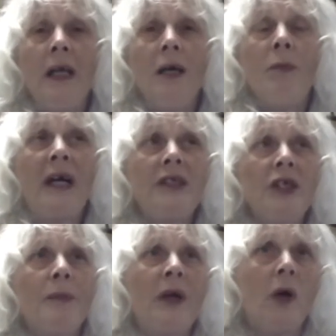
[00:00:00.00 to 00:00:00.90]
But
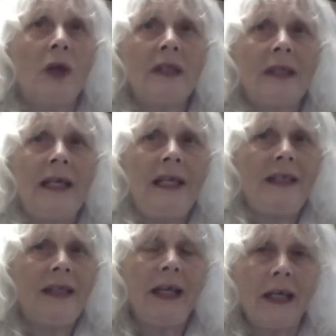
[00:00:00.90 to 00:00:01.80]
just because
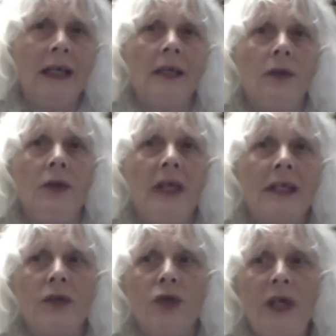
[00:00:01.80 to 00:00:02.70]
he's taking it to the
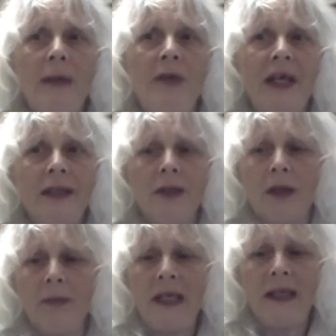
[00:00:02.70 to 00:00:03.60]
extreme does
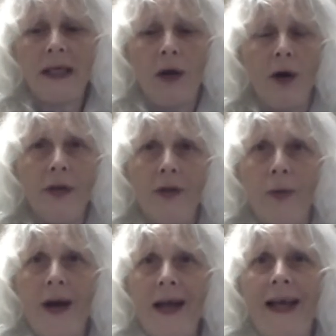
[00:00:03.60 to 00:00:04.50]
not mean that on the
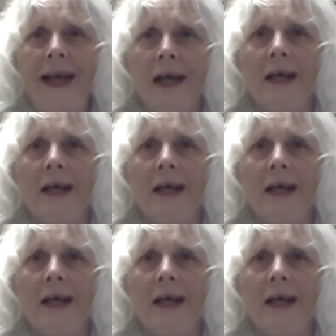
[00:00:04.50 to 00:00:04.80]
way,